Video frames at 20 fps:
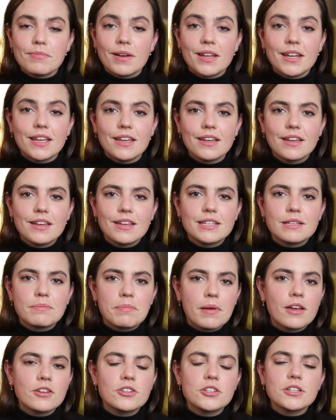money to
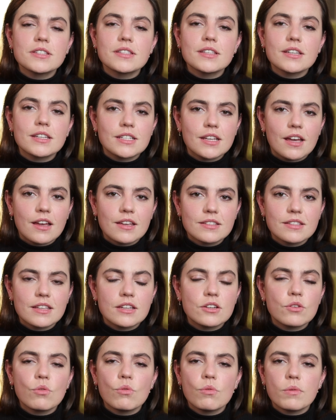purchase the guitars
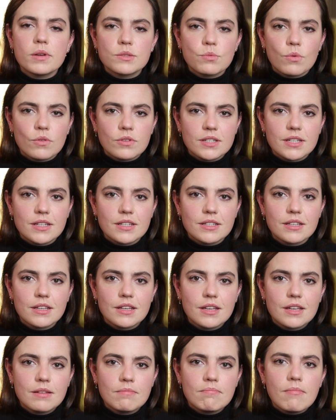they'd always wanted.
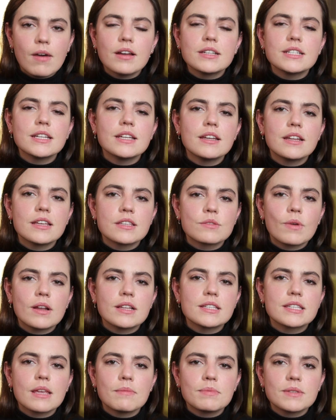Martin, as well
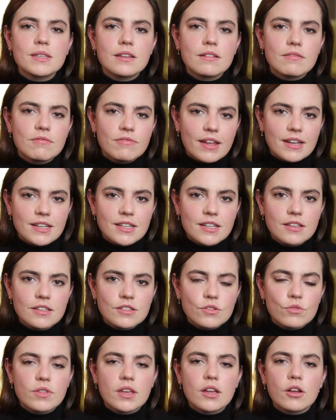as Gibson and Fender,
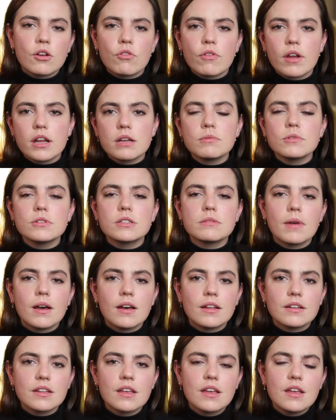saw the incredible
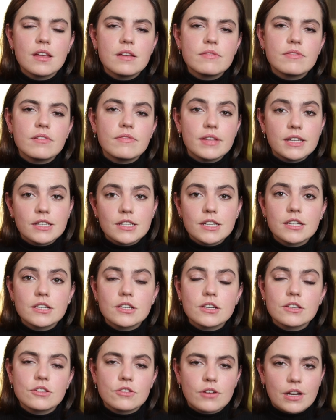demand for
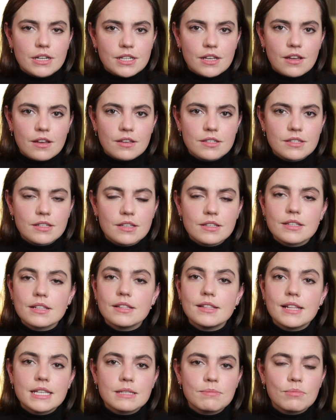vintage Stratocasters,
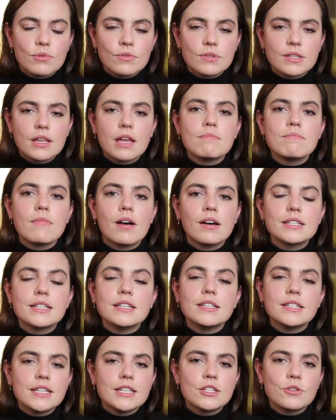Les Pauls, and
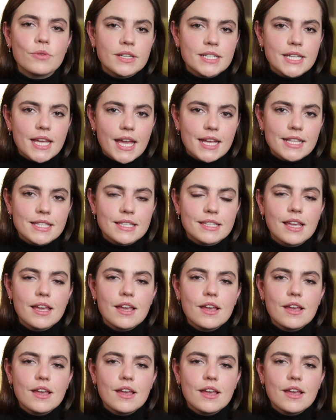Martin D28s.